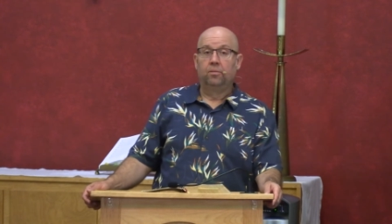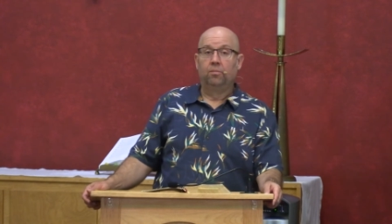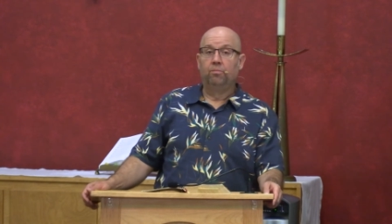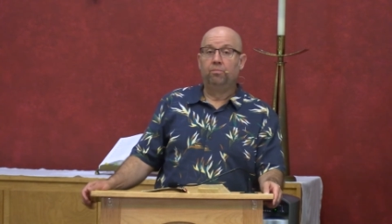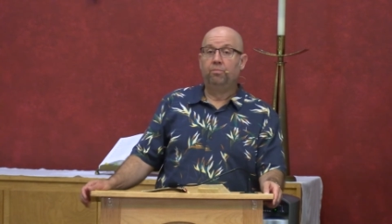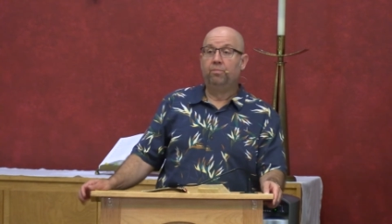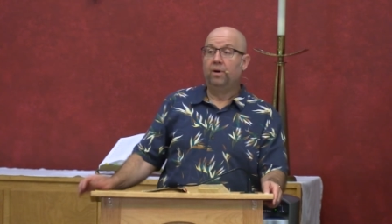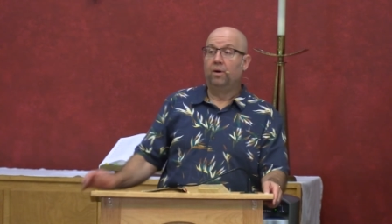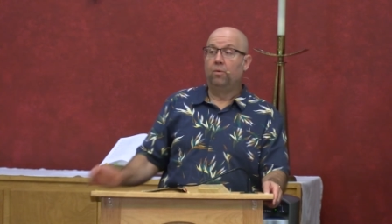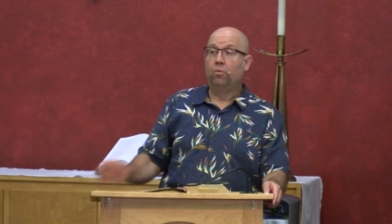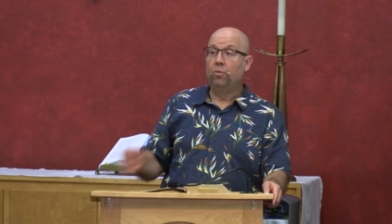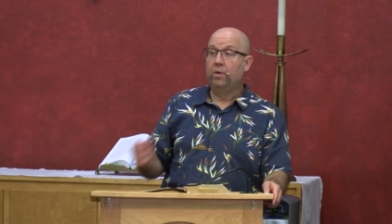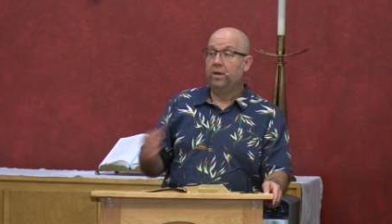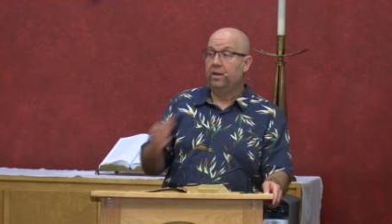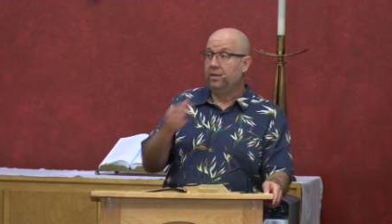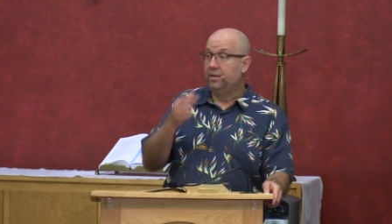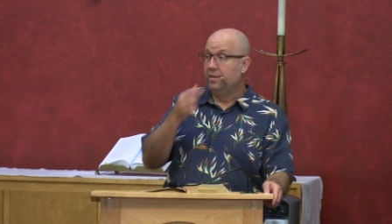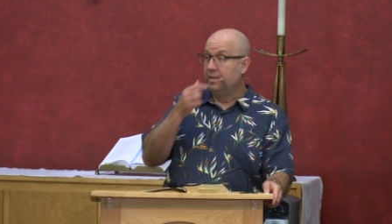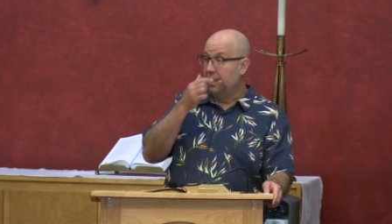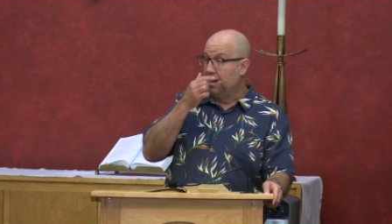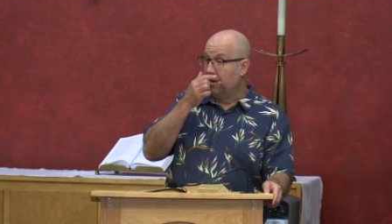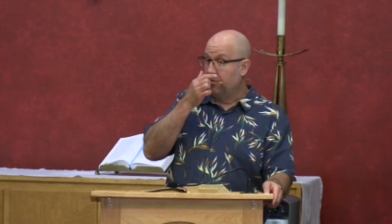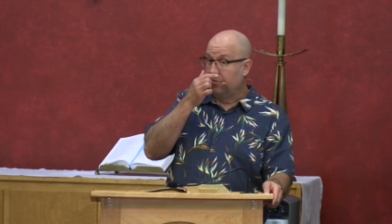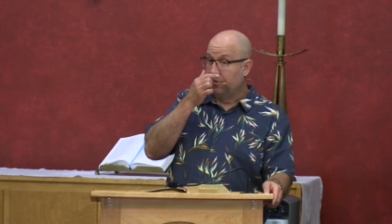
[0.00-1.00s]
but we
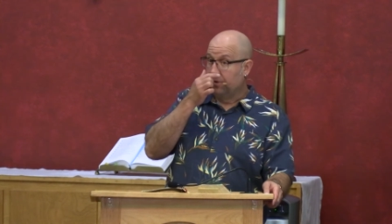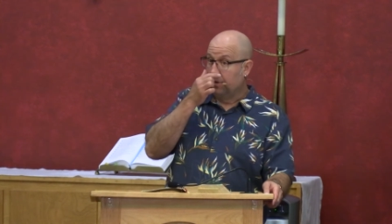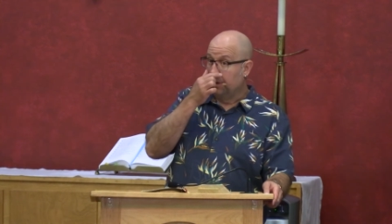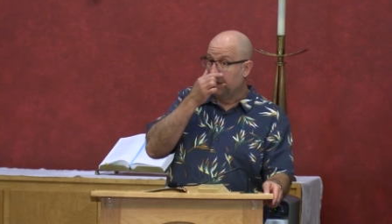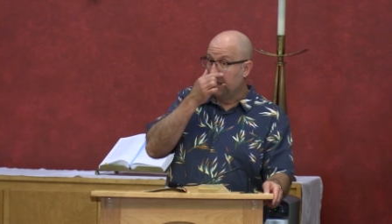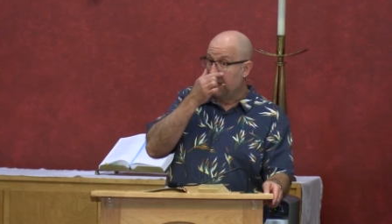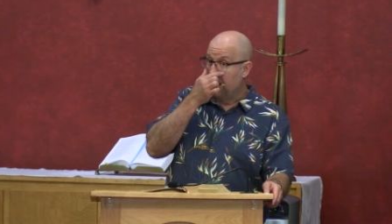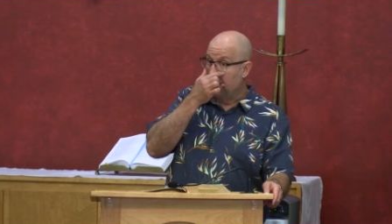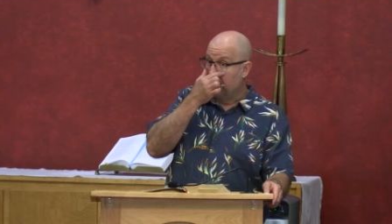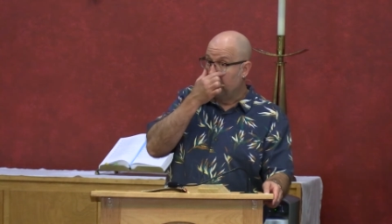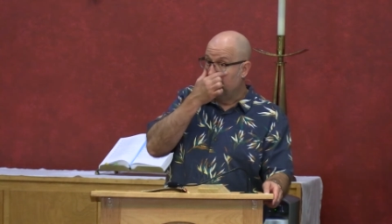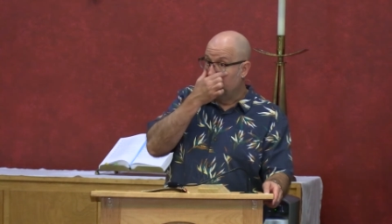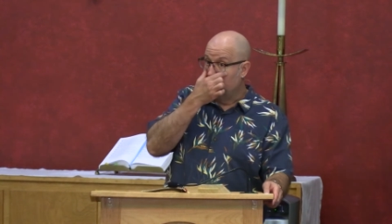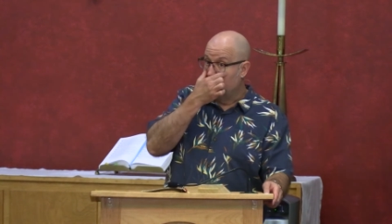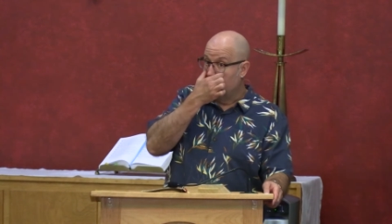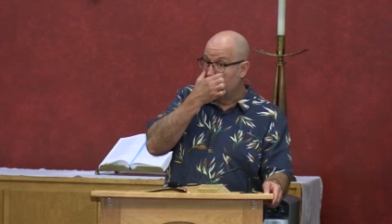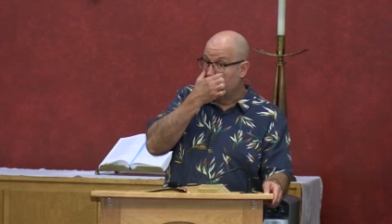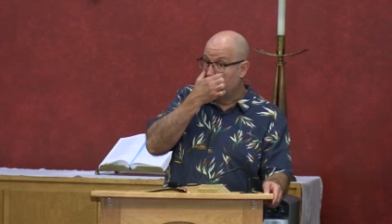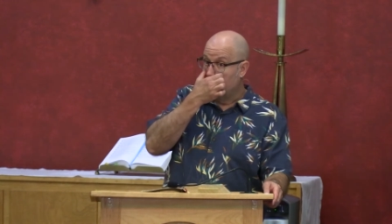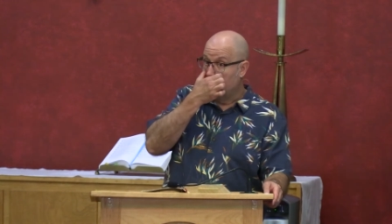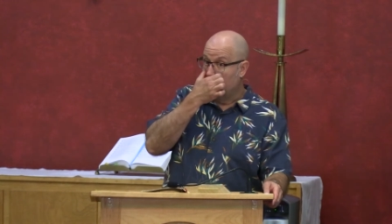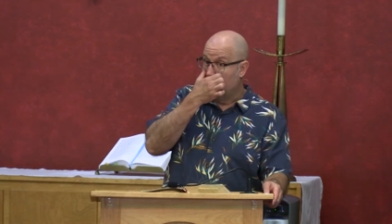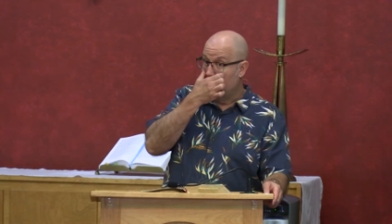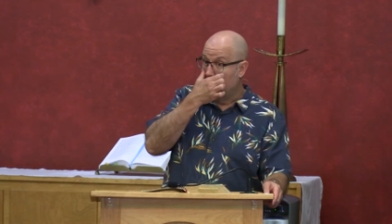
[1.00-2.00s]
definitely have a
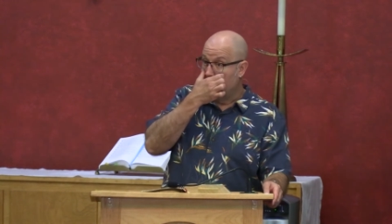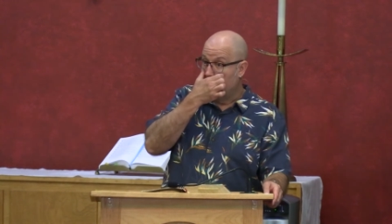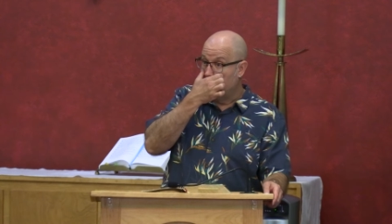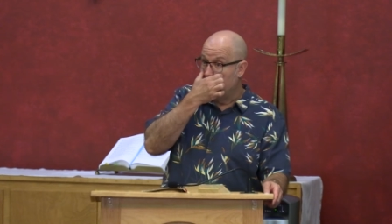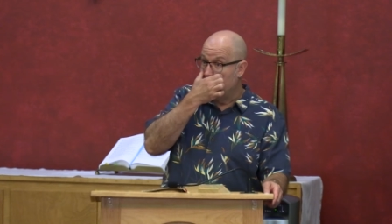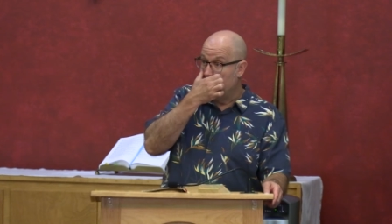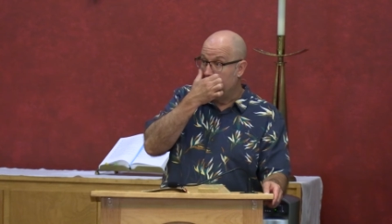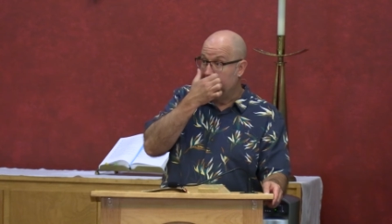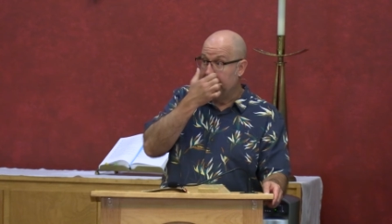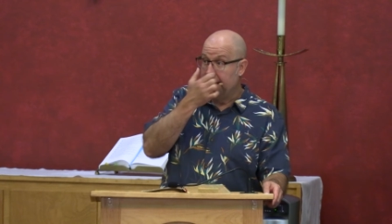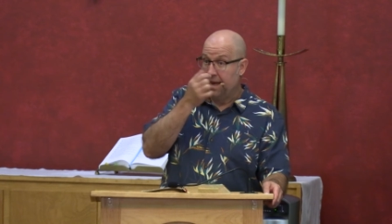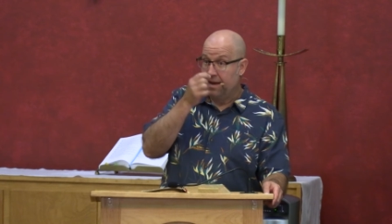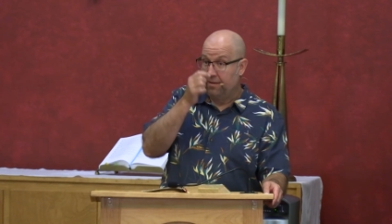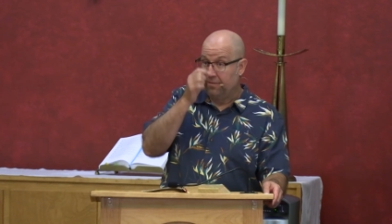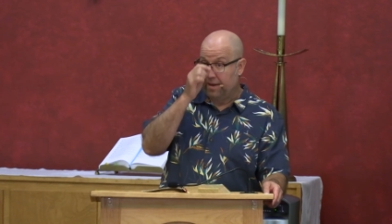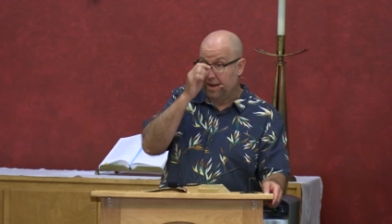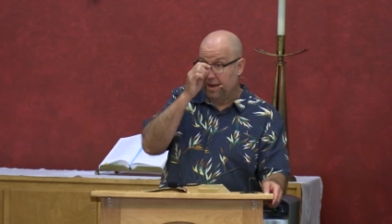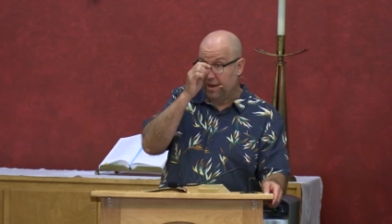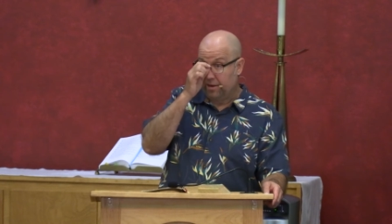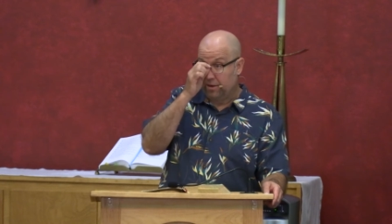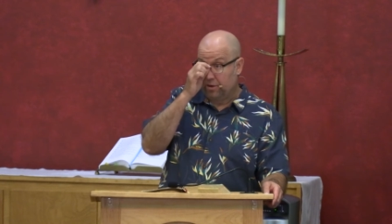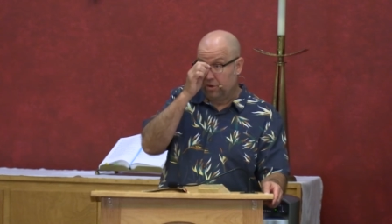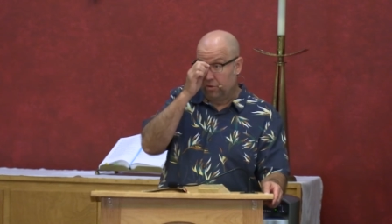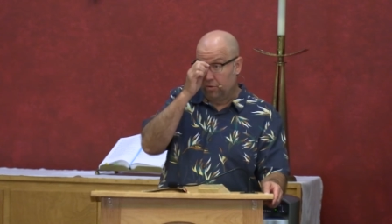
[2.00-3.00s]
drug problem and have
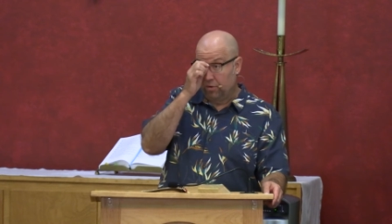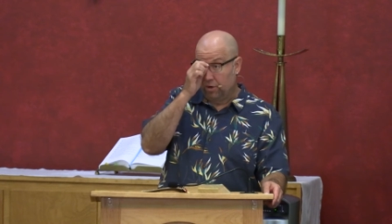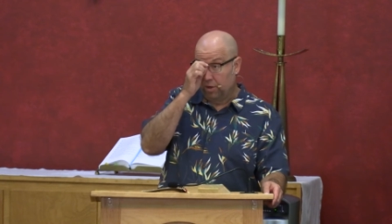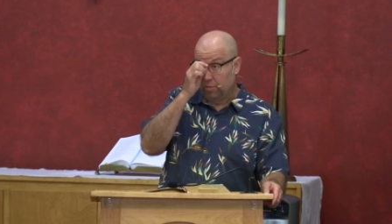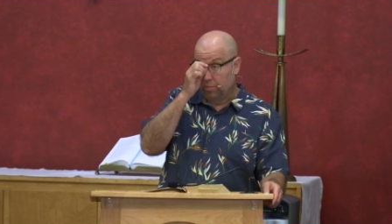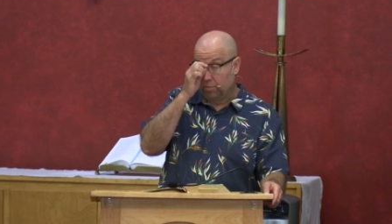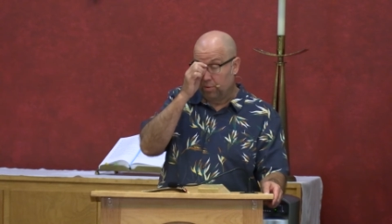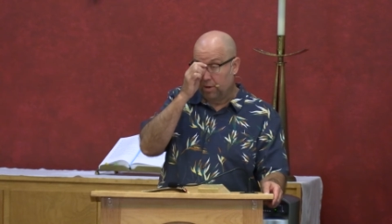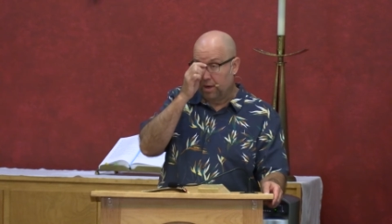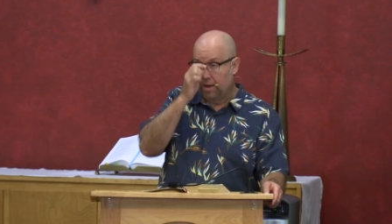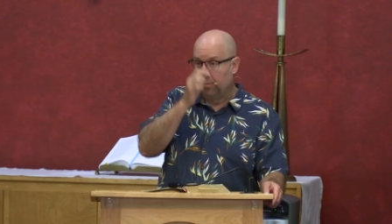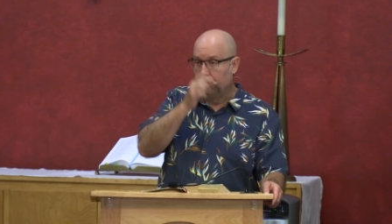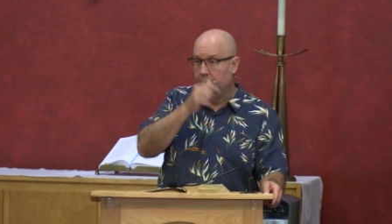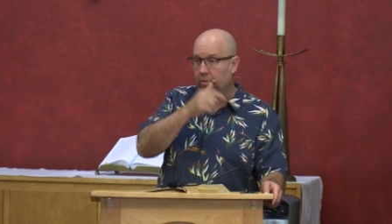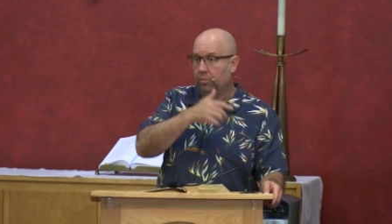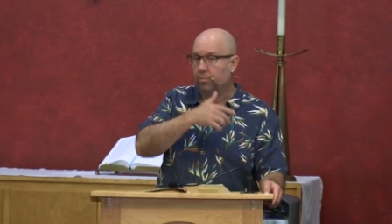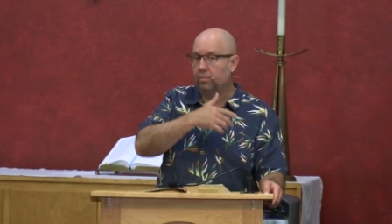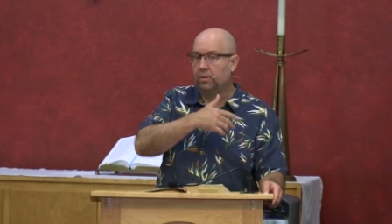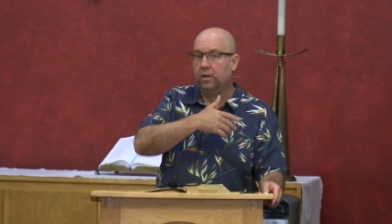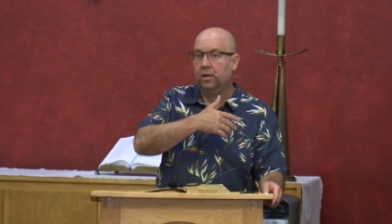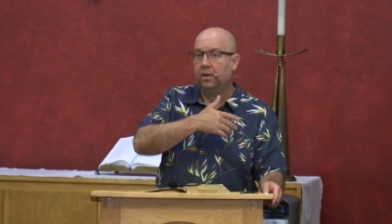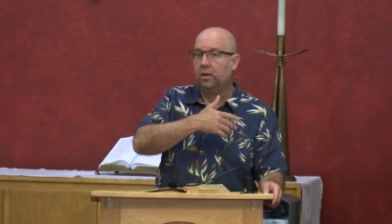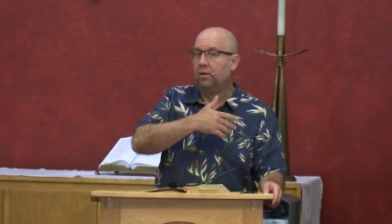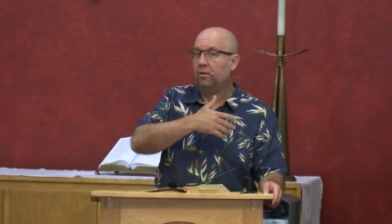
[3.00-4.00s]
had a drug problem